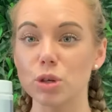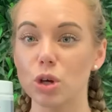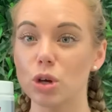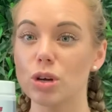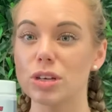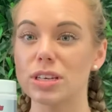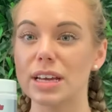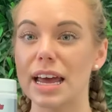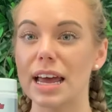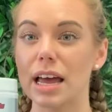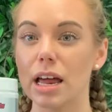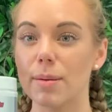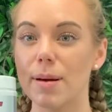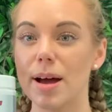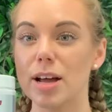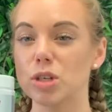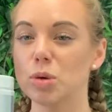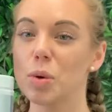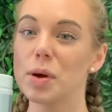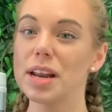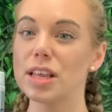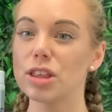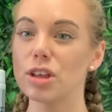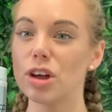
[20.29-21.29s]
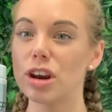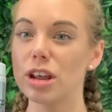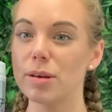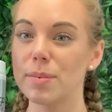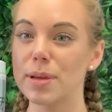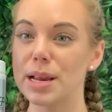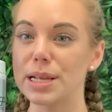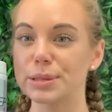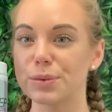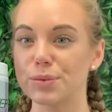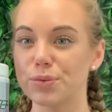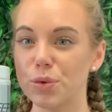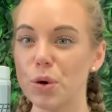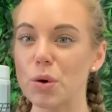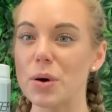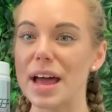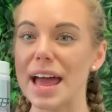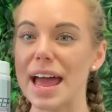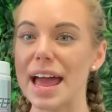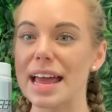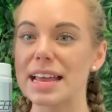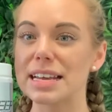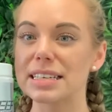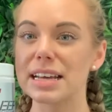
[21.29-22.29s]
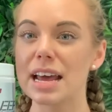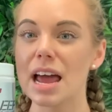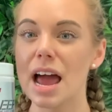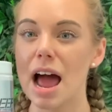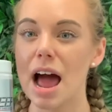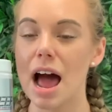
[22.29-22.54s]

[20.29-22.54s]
So you take it about 20, 30 minutes beforehand.